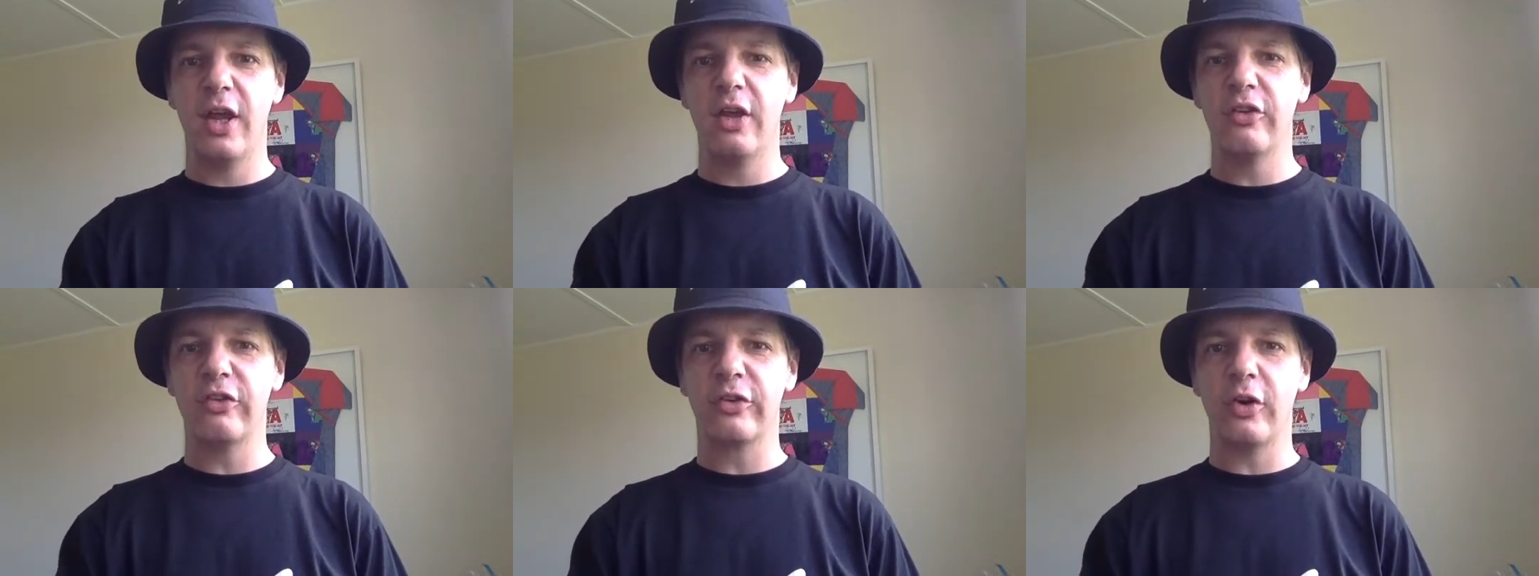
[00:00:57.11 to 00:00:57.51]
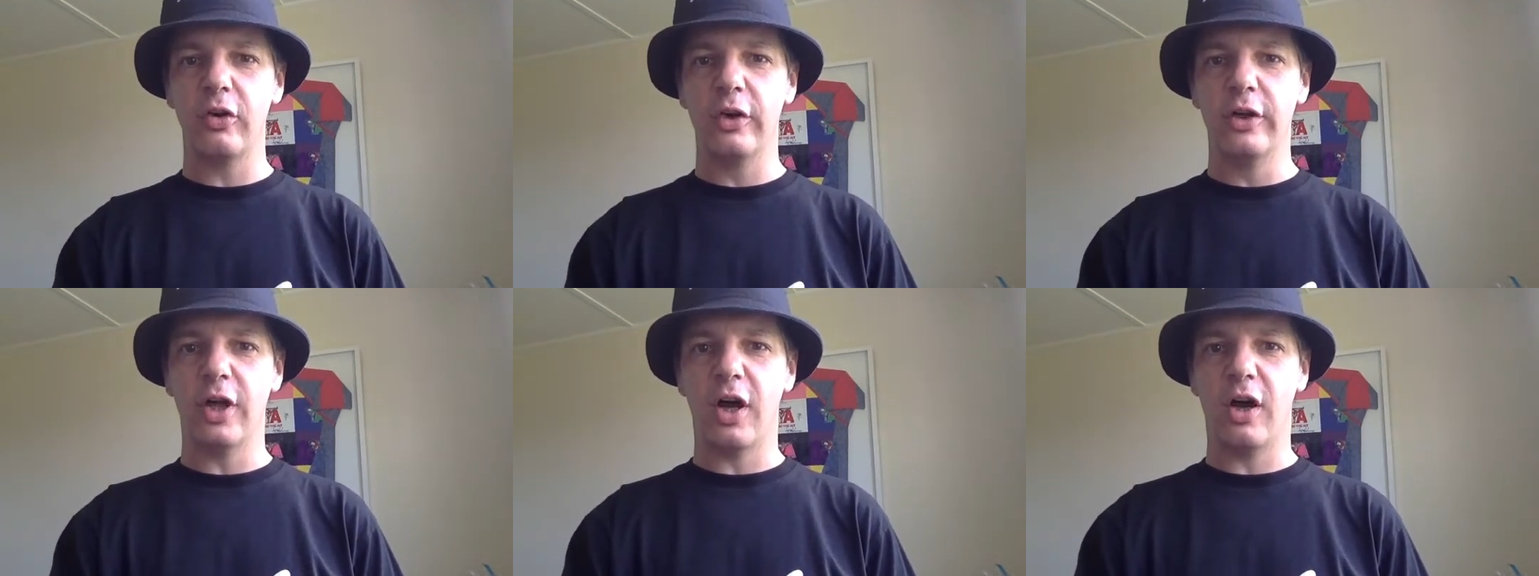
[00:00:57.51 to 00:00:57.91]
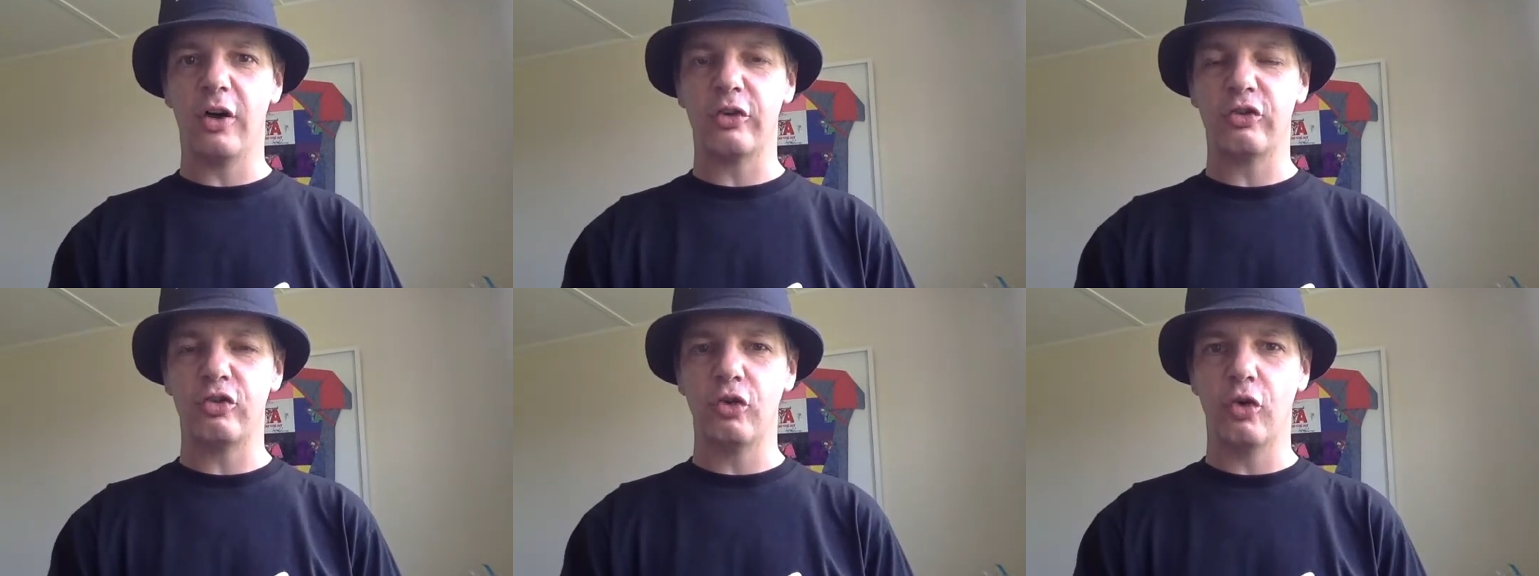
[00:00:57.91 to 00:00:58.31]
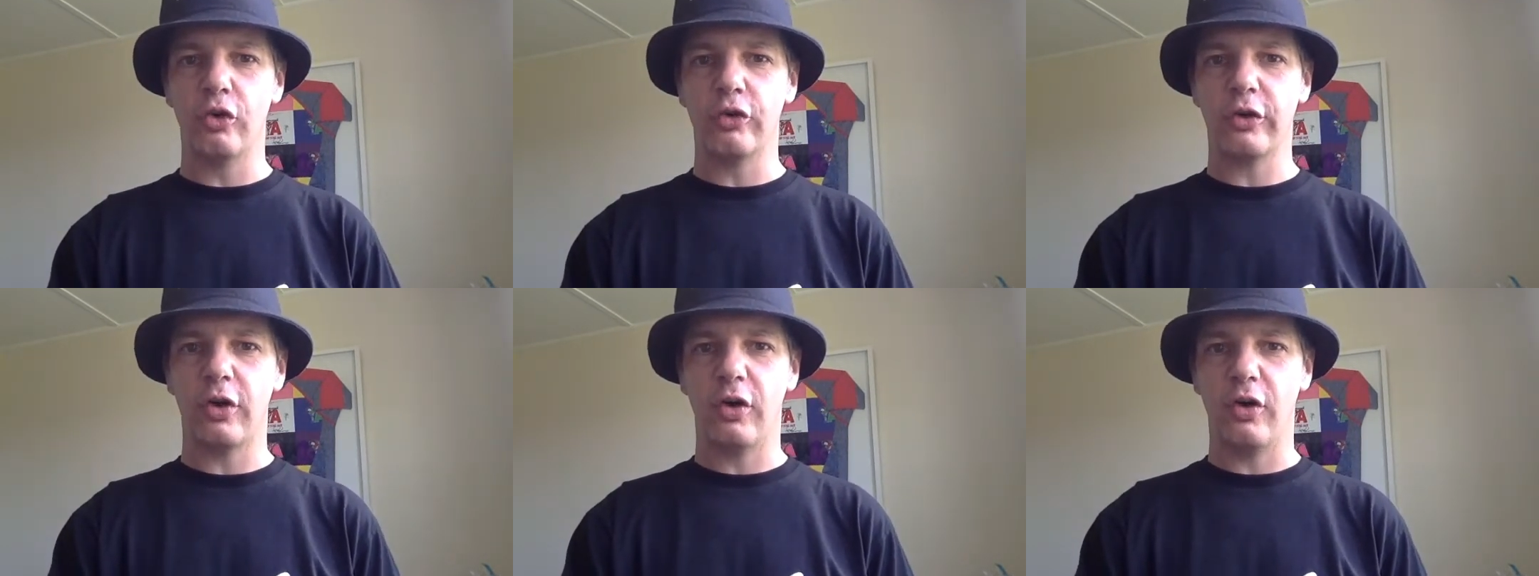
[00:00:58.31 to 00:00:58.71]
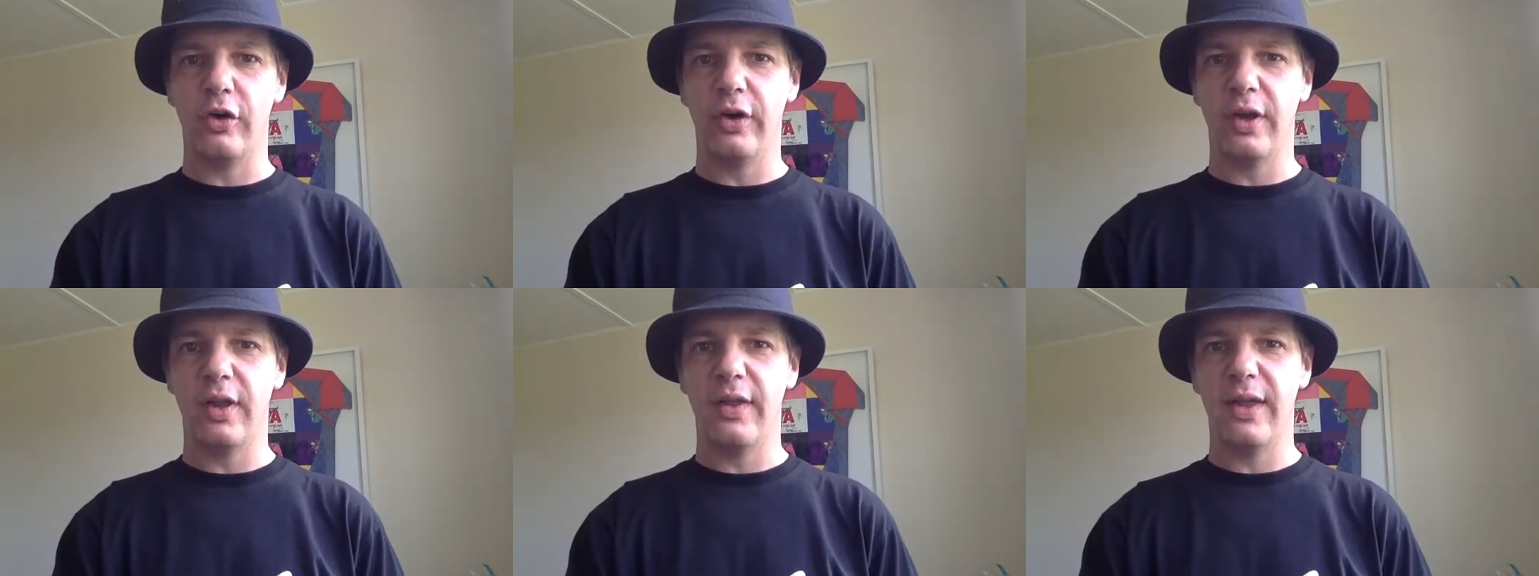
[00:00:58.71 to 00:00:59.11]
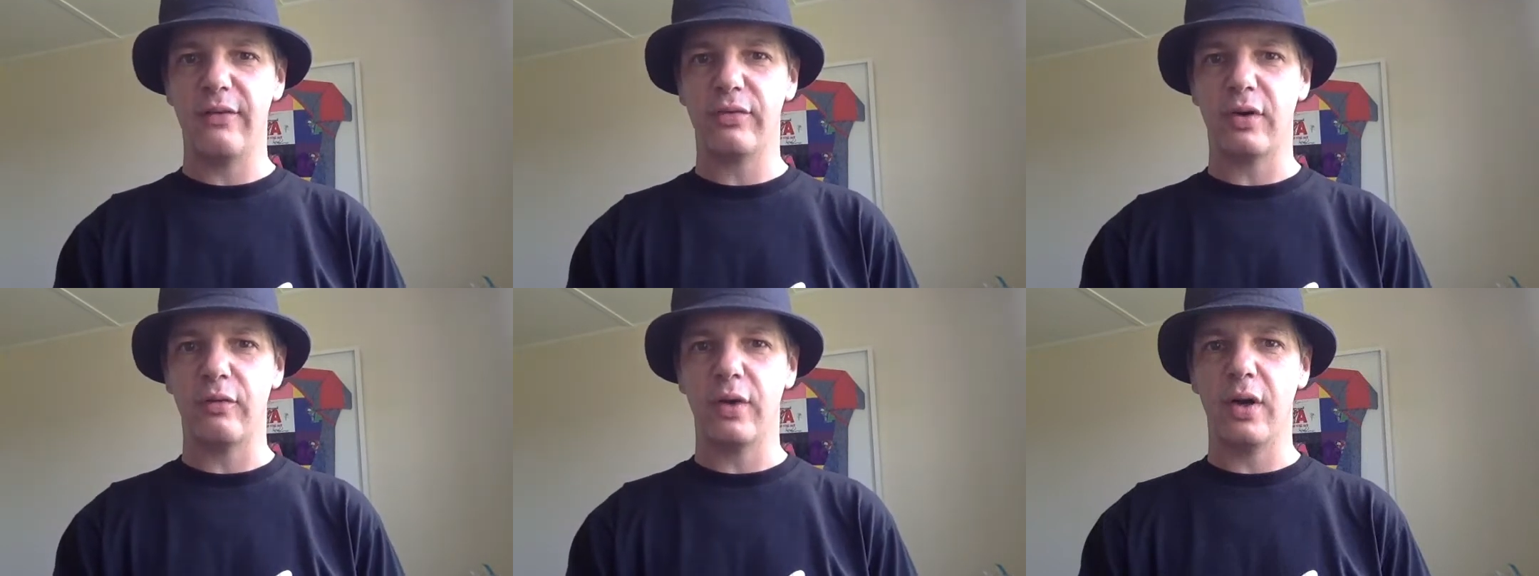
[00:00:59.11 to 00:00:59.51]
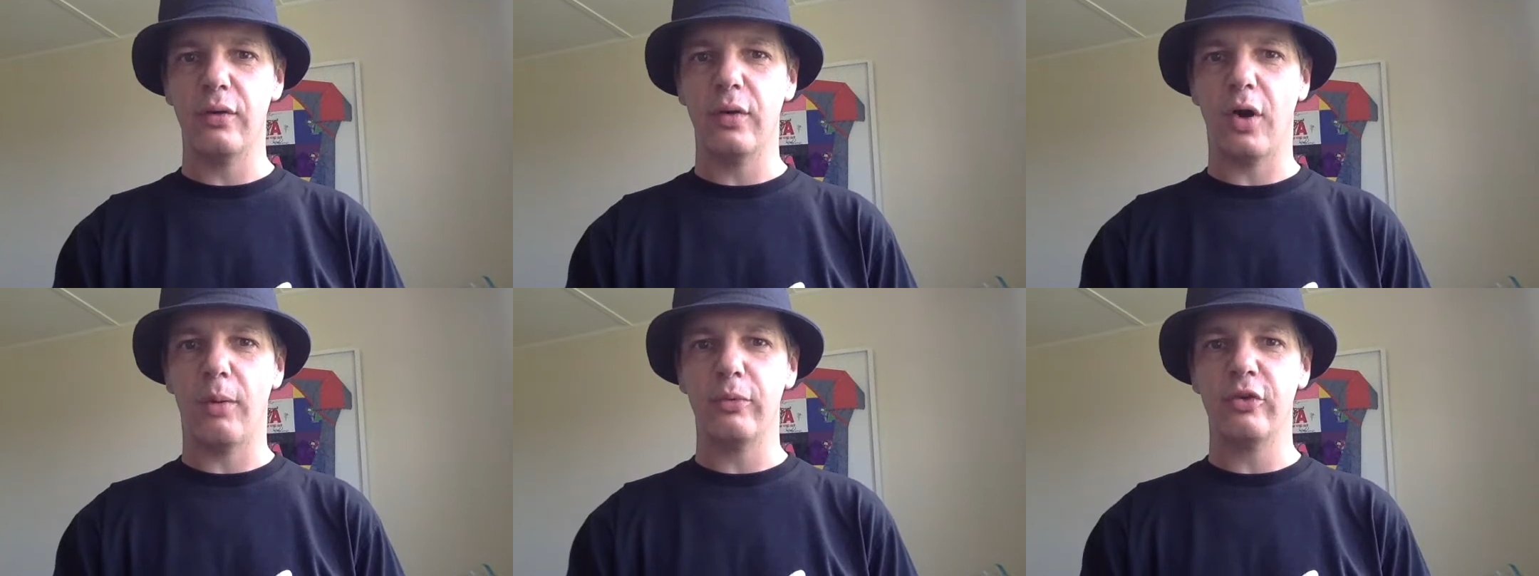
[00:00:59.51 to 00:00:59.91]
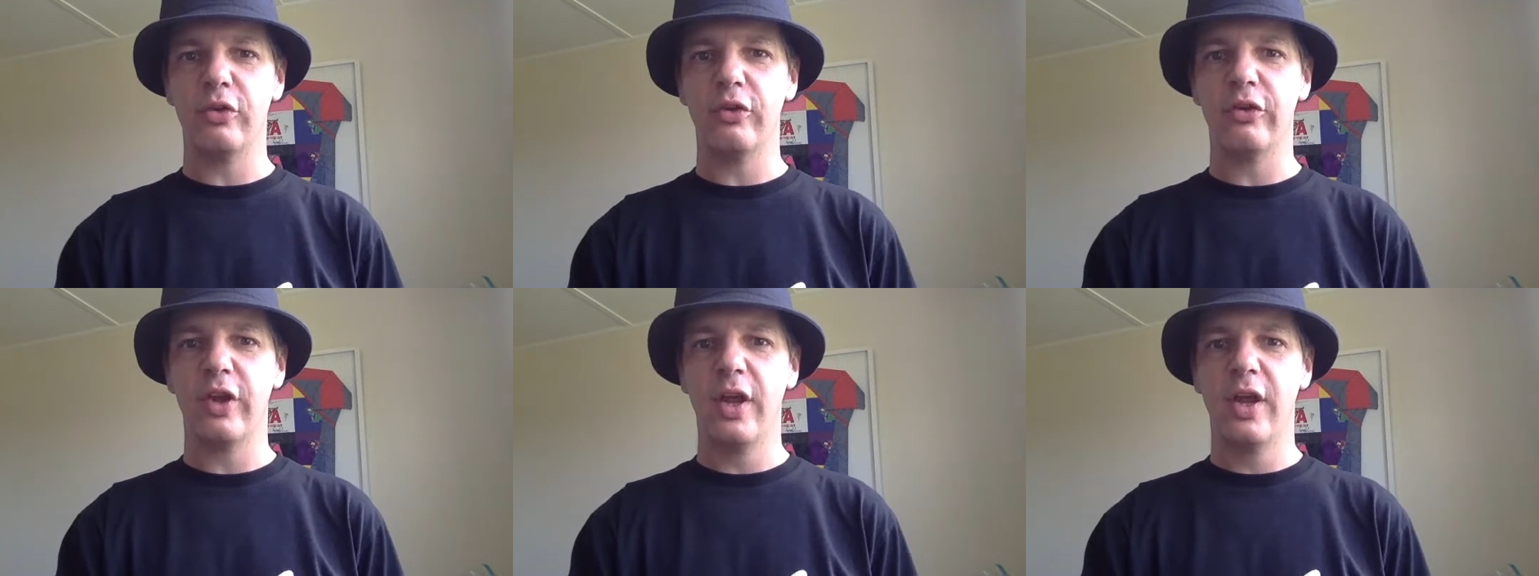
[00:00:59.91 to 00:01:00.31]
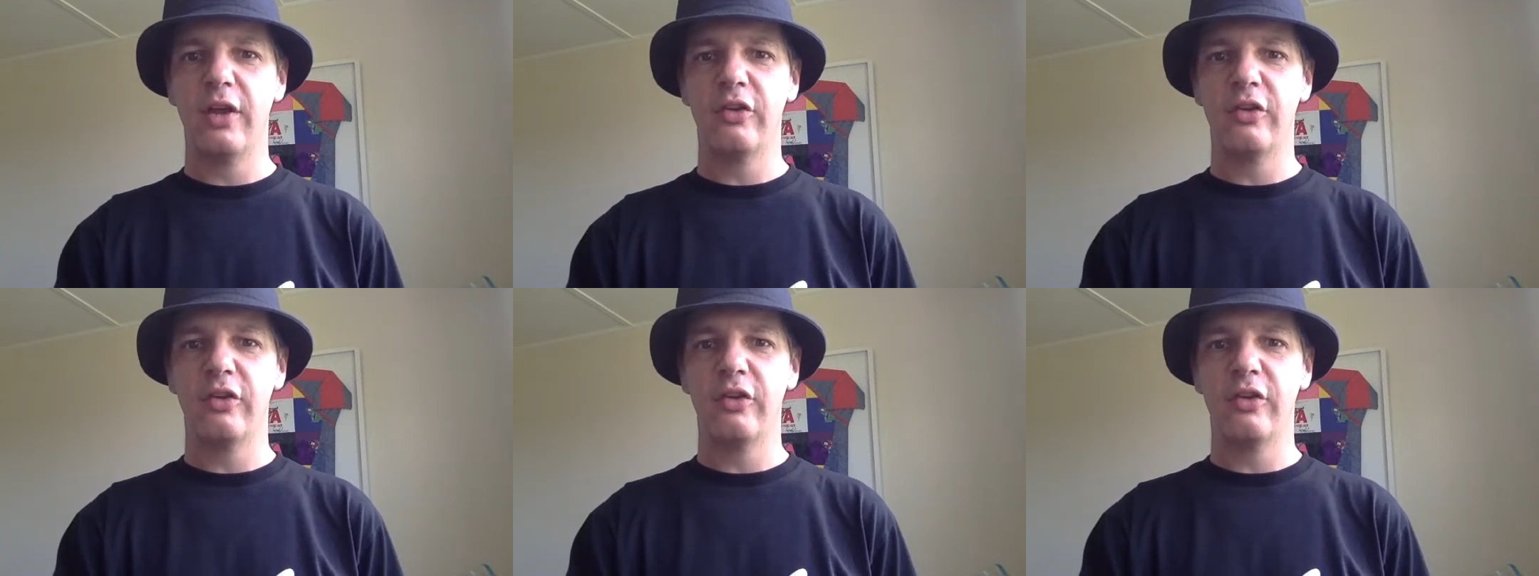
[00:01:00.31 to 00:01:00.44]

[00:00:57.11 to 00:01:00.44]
Scotland are short on their front row options,